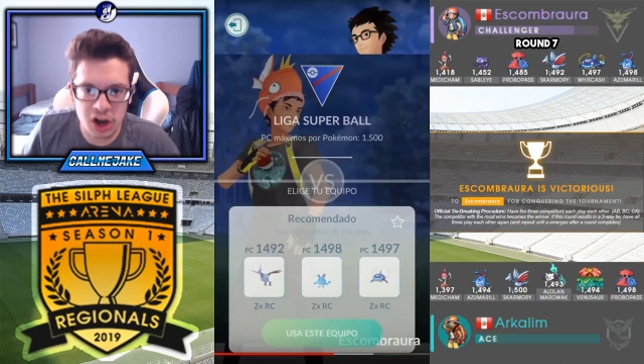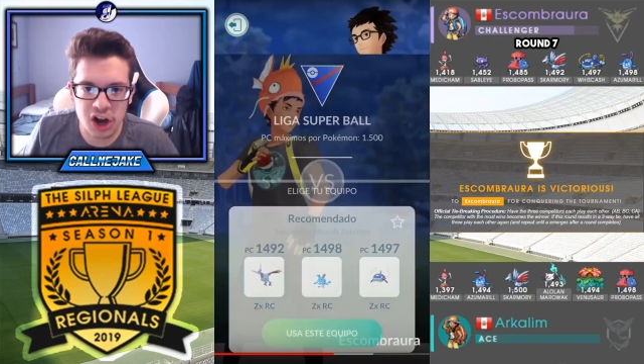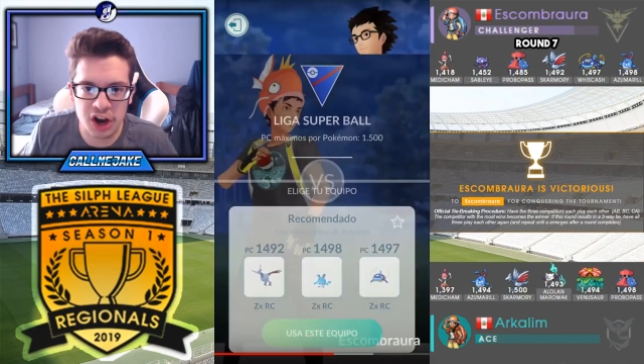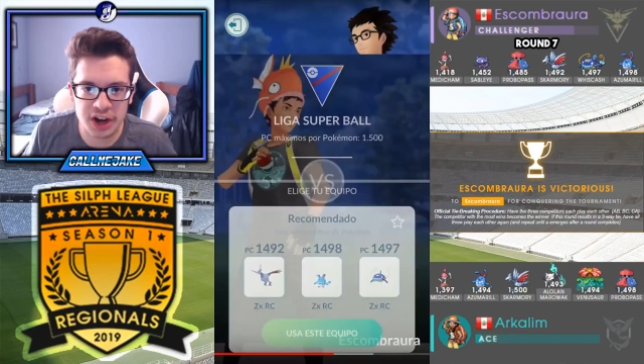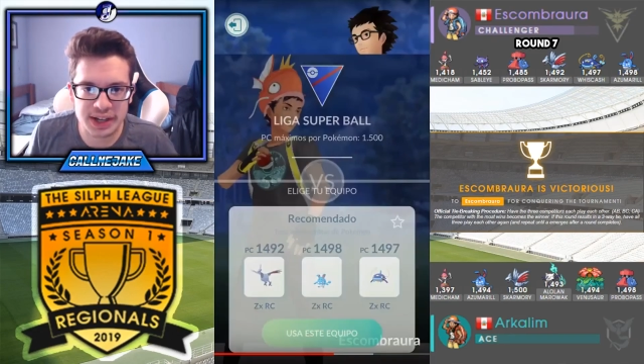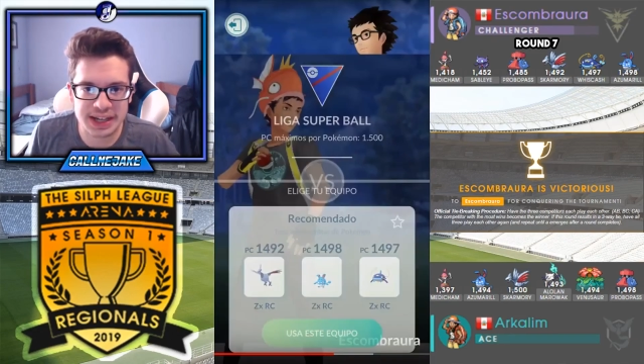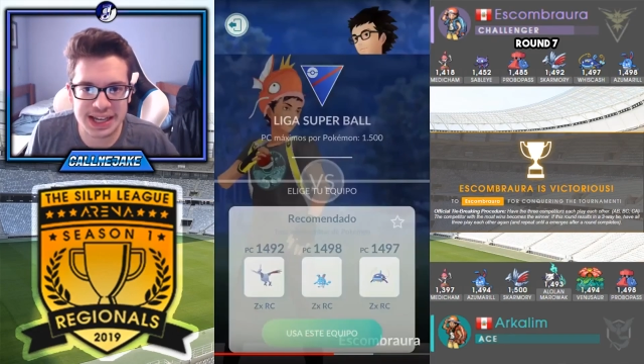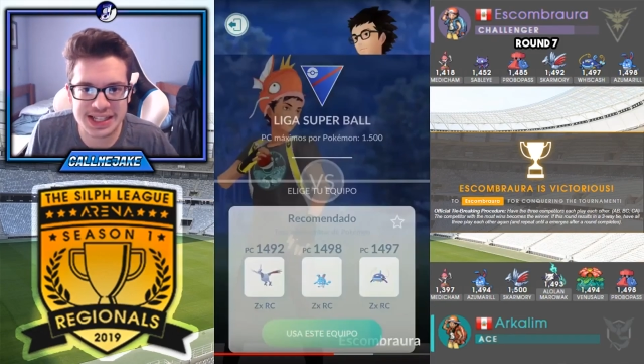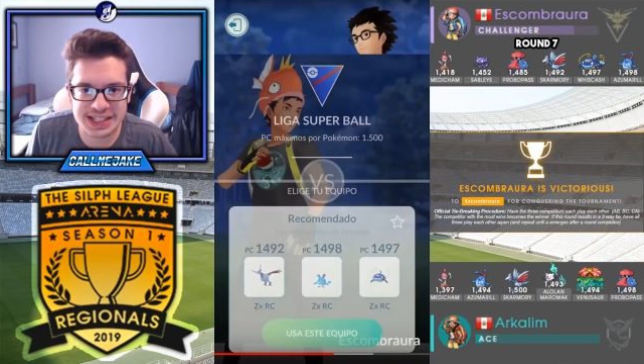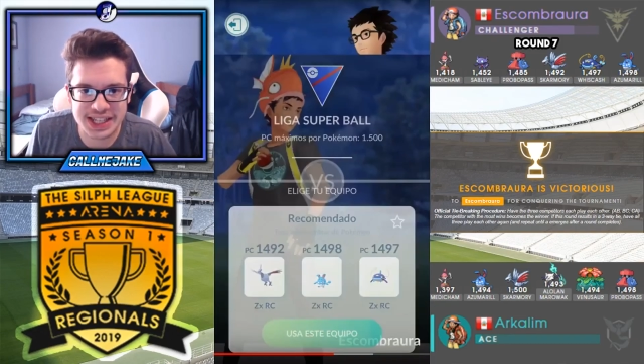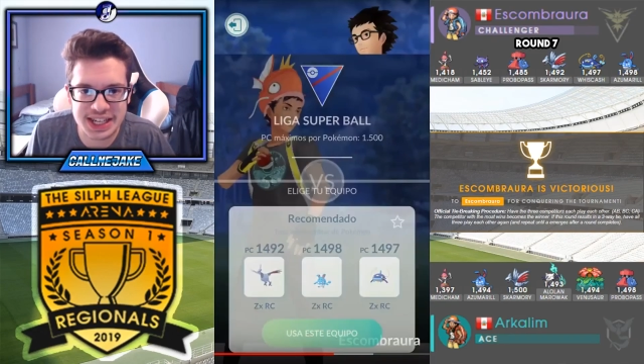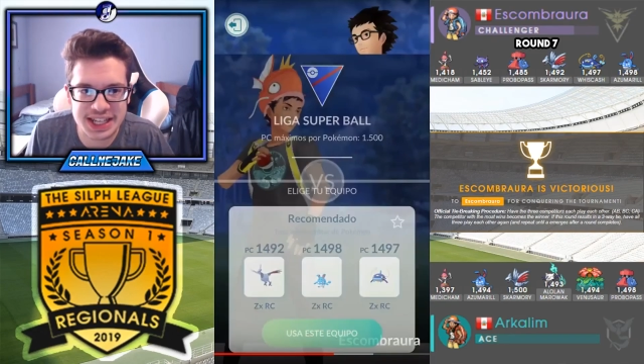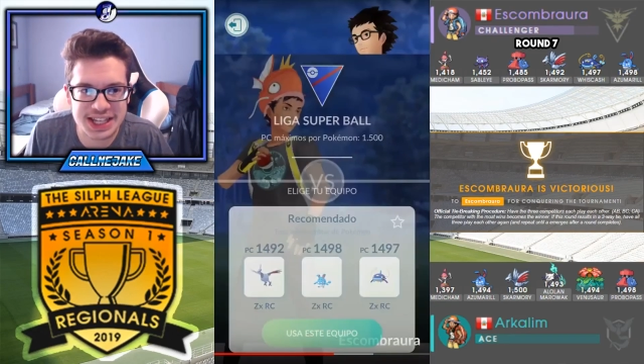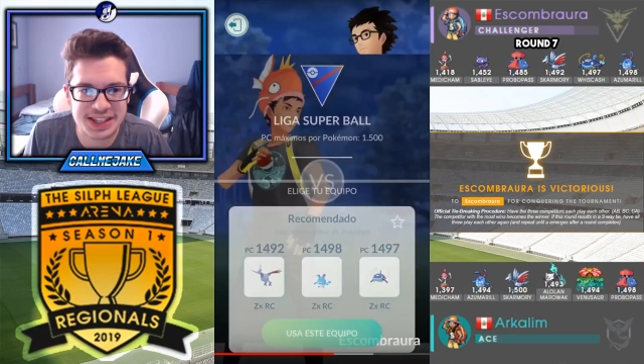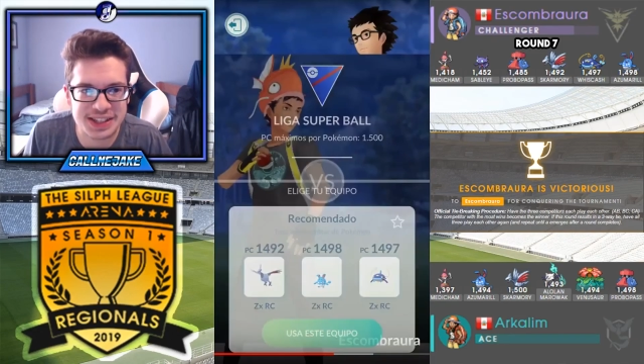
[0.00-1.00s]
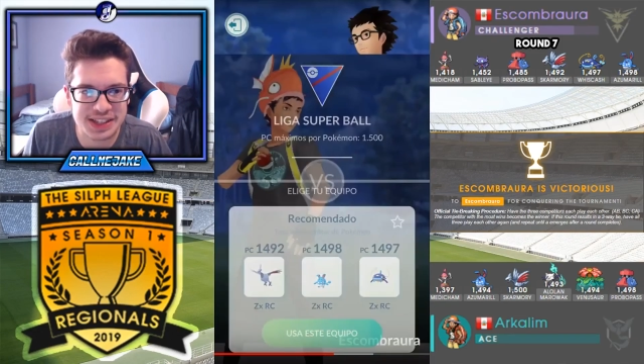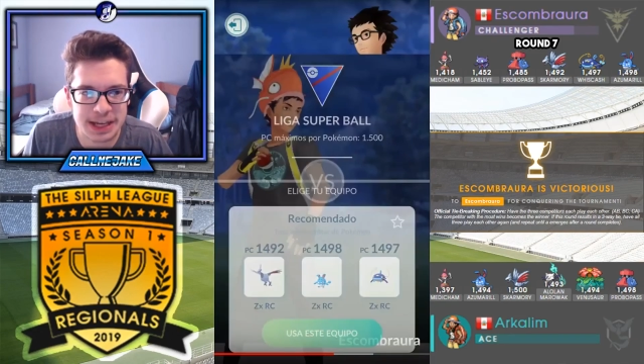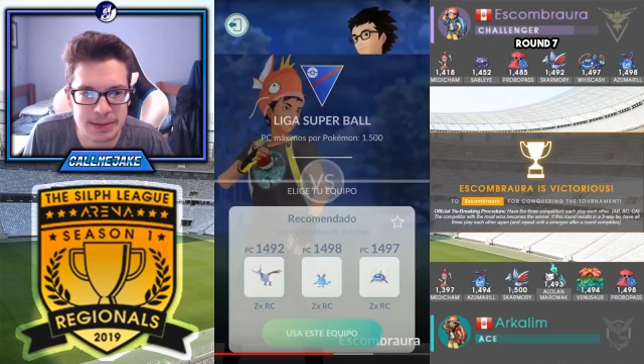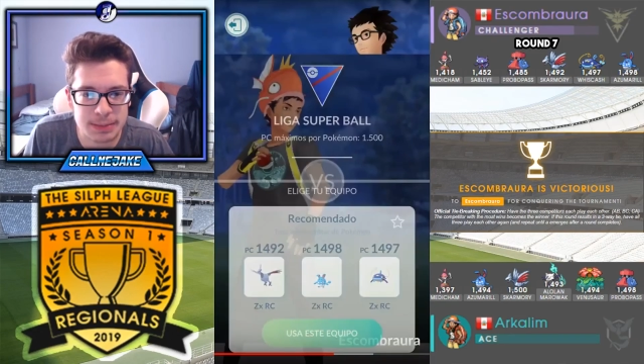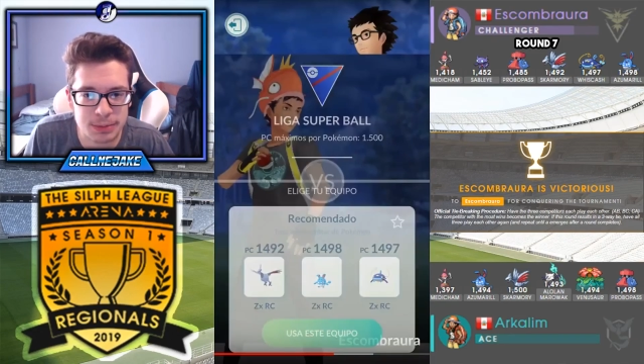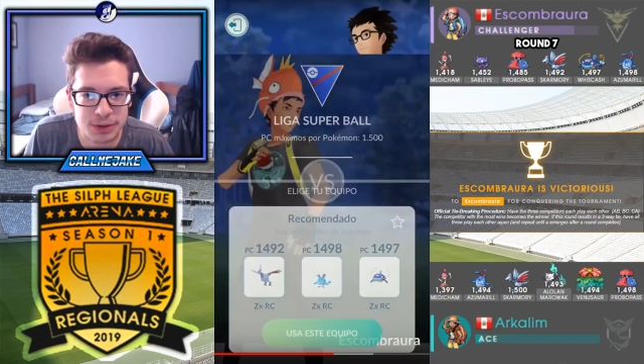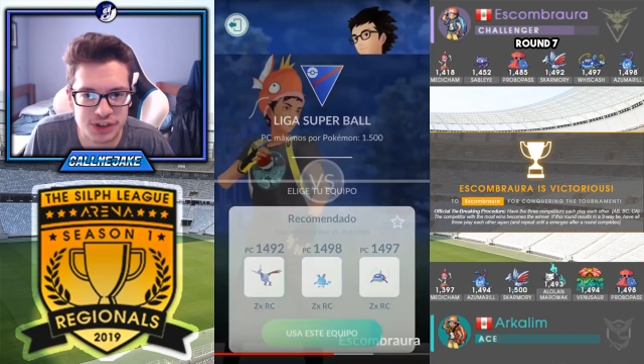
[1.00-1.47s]
Alright, guys. Getting into
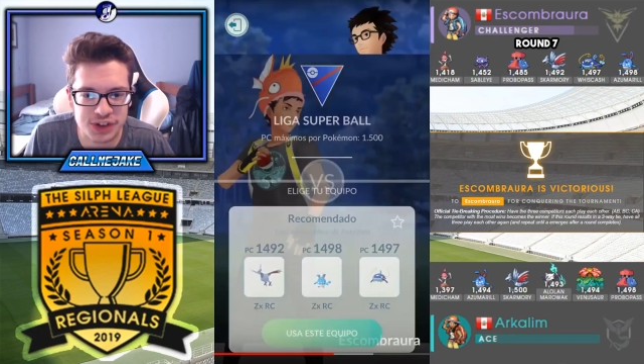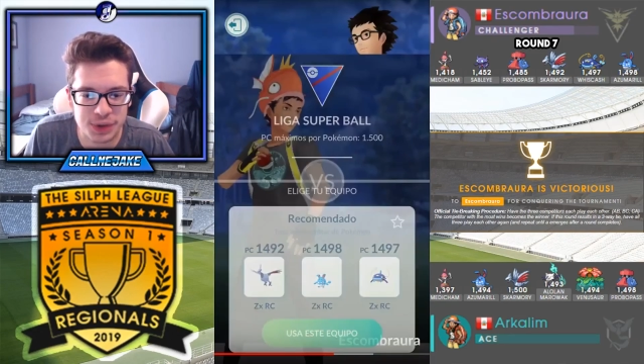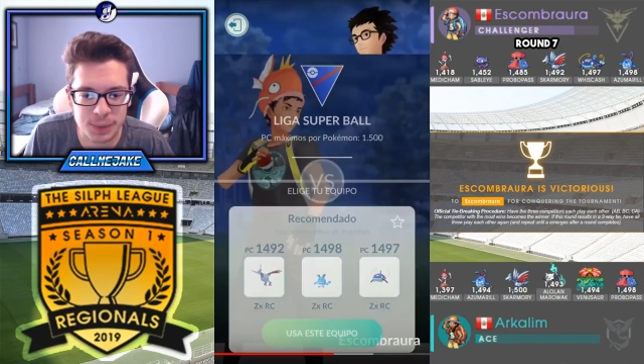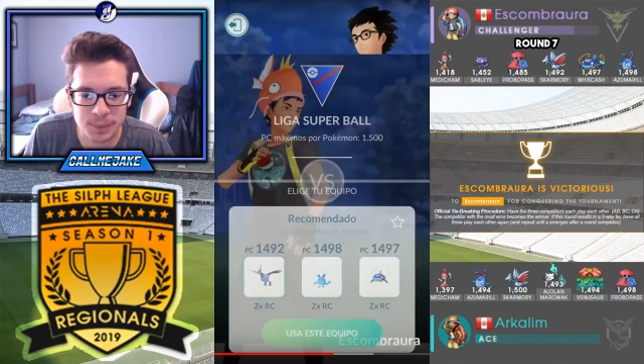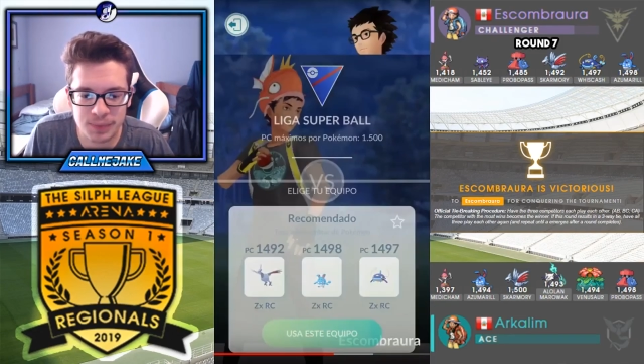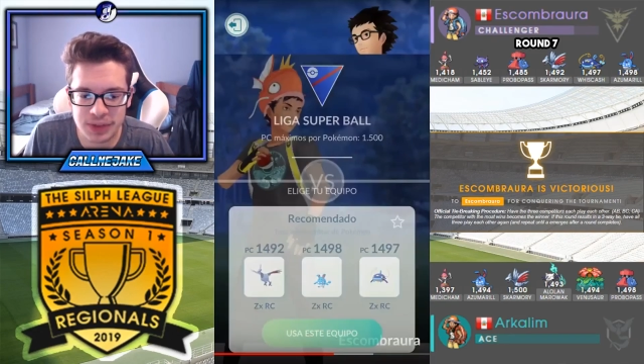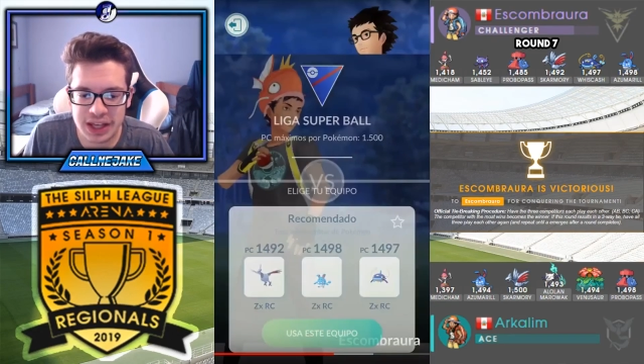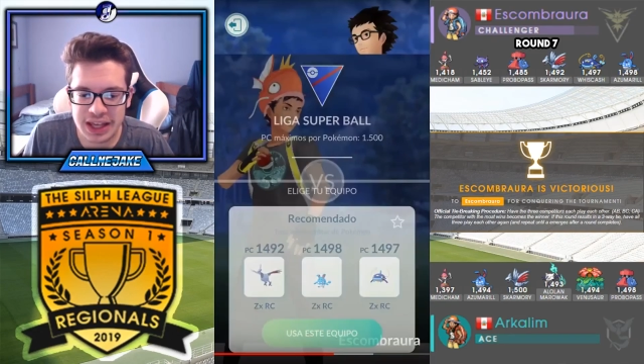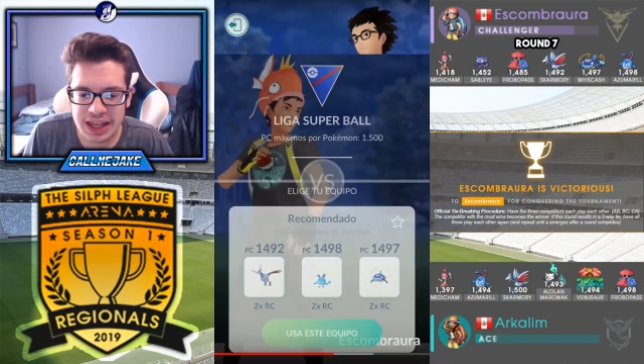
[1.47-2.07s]
game number 2.